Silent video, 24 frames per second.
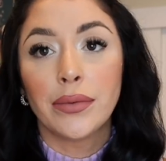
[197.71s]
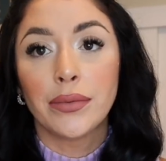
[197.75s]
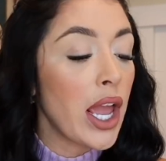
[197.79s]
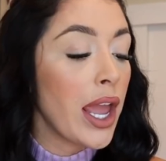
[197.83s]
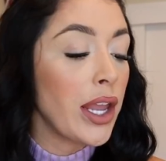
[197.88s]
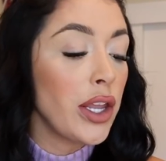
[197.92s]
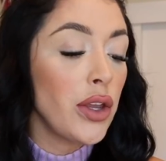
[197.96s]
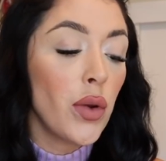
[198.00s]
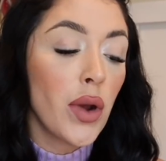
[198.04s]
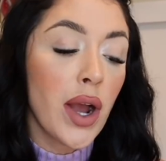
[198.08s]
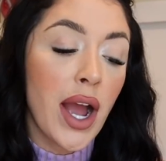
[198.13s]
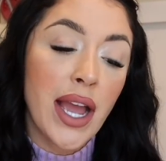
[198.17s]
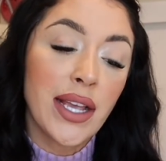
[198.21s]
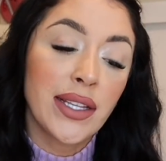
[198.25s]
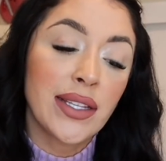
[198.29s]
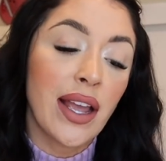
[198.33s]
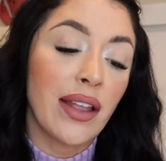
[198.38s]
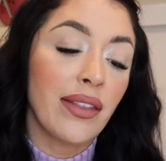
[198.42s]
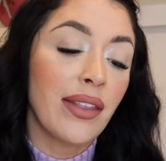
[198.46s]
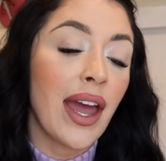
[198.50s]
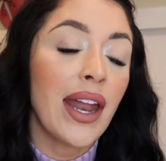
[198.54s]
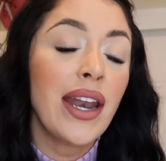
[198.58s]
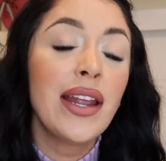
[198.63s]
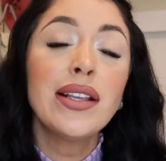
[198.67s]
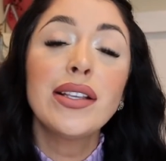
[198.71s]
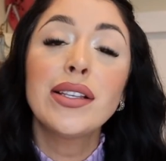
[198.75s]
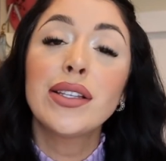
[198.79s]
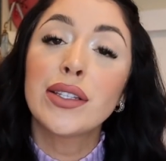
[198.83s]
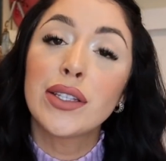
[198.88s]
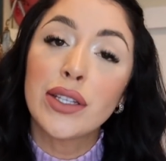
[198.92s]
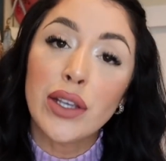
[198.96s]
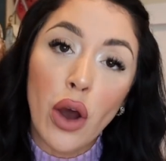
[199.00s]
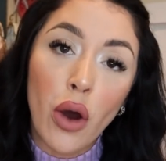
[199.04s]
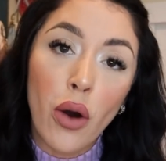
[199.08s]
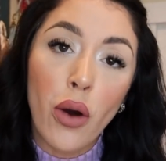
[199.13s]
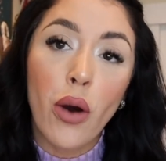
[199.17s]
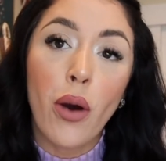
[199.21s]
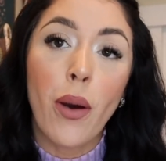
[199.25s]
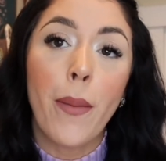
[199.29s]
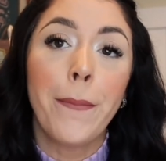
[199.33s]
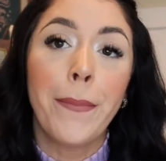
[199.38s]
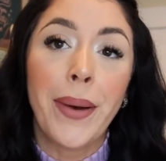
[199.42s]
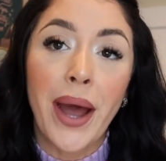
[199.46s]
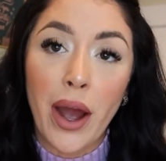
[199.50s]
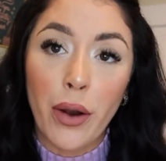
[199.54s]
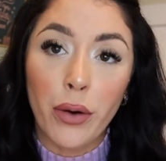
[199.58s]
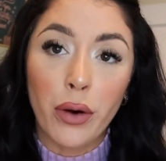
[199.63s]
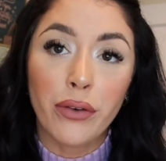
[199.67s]
And you guys, that is so
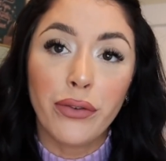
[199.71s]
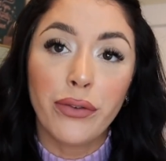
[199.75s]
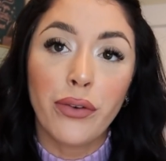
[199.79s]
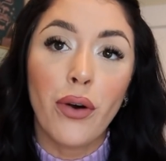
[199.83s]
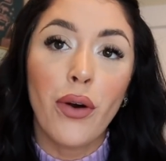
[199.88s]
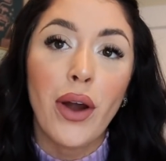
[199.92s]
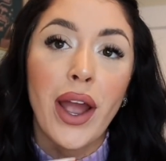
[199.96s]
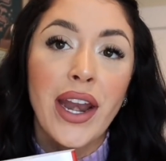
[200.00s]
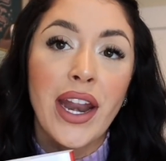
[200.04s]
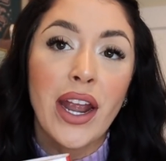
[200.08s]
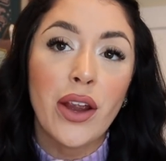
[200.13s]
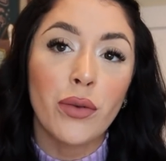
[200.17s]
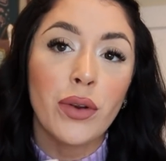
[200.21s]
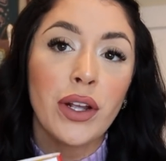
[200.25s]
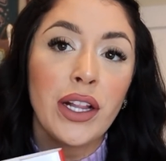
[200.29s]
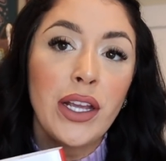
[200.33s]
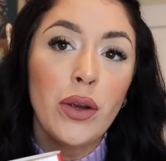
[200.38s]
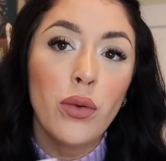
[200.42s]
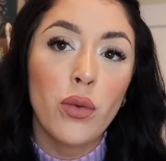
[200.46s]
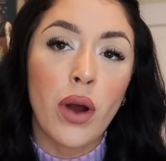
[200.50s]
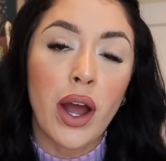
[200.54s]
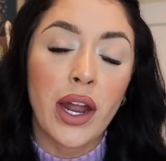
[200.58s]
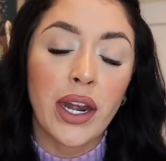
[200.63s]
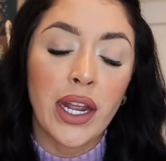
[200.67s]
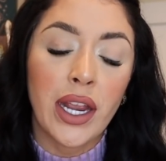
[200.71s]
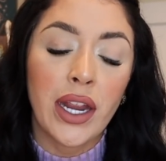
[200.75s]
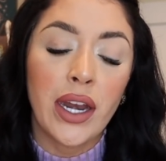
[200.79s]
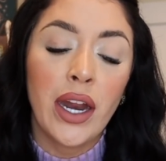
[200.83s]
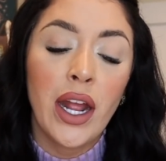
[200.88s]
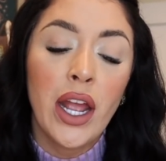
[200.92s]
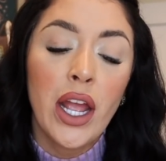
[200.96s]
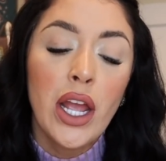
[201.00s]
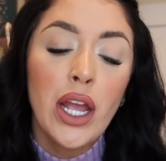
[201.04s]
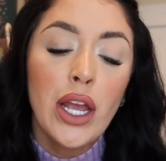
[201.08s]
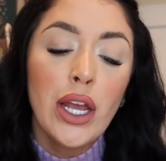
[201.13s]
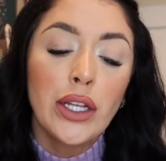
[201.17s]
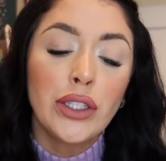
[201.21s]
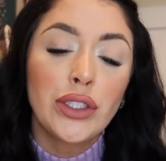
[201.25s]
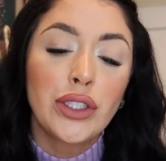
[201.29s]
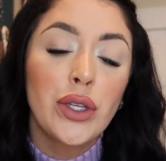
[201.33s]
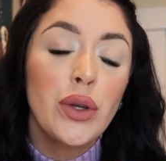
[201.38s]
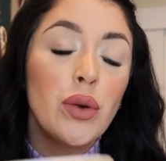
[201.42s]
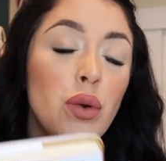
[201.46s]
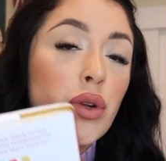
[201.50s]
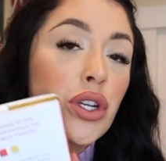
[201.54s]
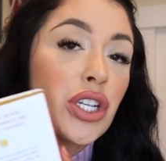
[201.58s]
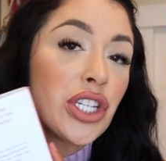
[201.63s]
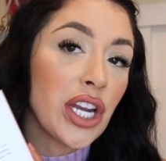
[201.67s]
powerful, and I really wanted
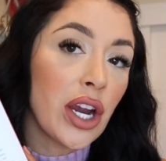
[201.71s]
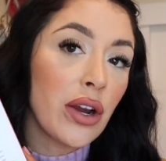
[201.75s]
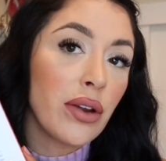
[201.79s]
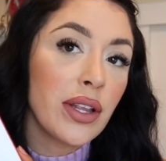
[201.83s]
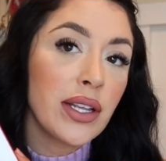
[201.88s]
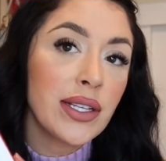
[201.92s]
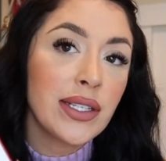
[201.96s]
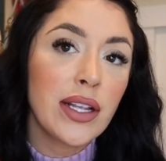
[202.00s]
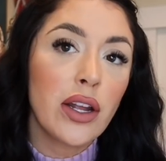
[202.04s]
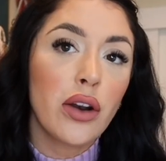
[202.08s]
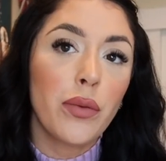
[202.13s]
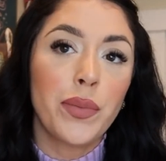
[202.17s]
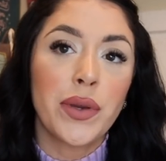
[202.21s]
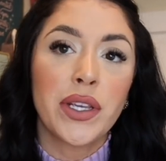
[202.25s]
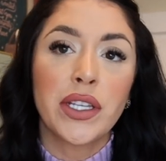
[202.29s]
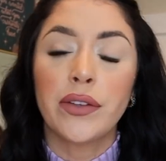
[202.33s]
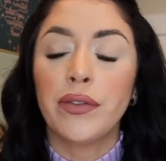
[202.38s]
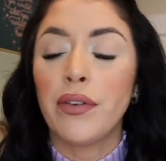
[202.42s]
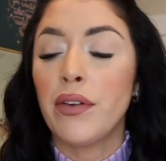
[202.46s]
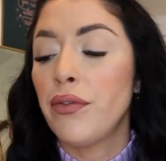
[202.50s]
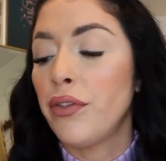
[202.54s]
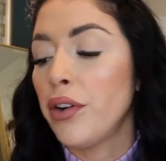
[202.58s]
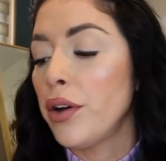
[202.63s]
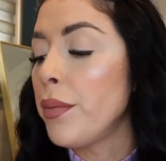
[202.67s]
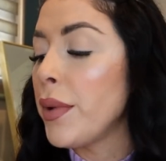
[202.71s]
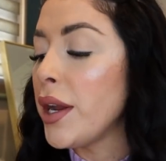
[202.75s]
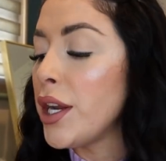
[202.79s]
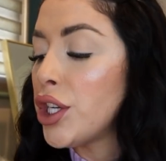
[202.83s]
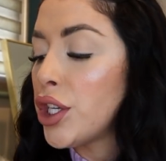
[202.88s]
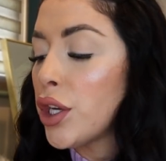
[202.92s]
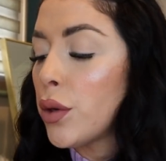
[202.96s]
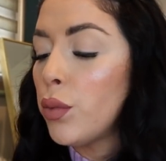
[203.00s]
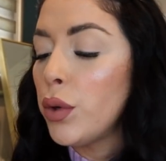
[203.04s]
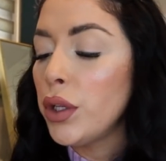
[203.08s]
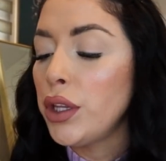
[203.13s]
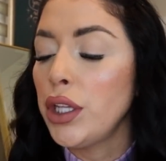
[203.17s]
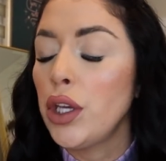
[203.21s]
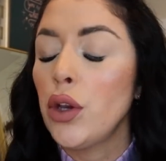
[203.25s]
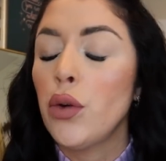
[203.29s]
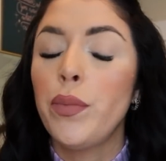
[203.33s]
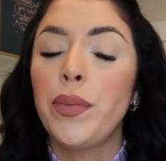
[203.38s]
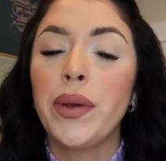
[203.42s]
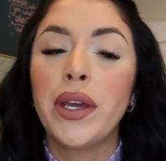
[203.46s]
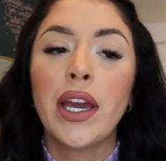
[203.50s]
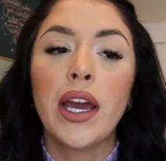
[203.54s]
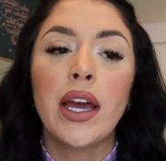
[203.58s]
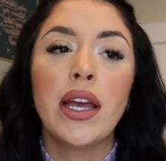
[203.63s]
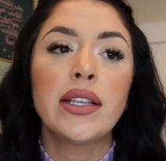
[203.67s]
to share this little piece of information with you
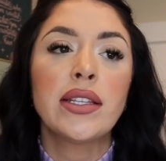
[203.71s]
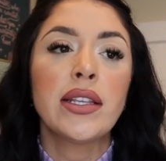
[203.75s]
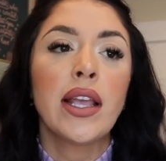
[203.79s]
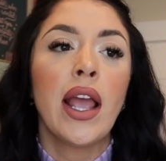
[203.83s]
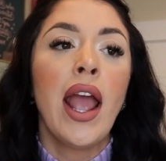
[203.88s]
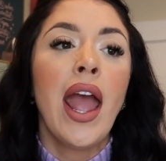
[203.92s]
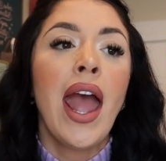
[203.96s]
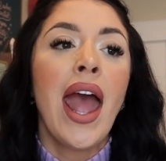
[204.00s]
because